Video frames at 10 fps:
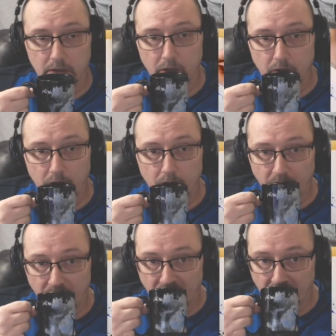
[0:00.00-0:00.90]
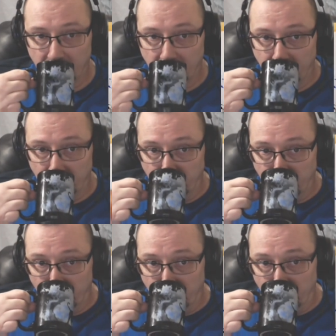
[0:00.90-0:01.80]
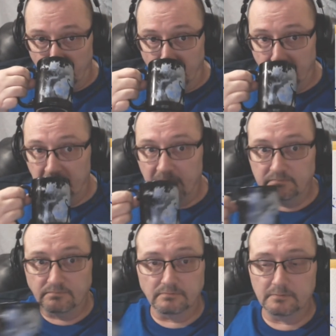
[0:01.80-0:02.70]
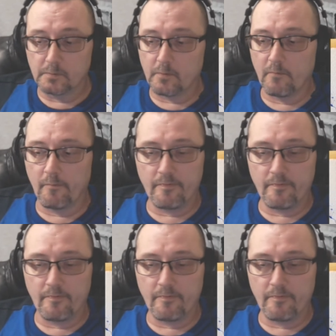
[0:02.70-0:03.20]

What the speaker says: (no one is talking)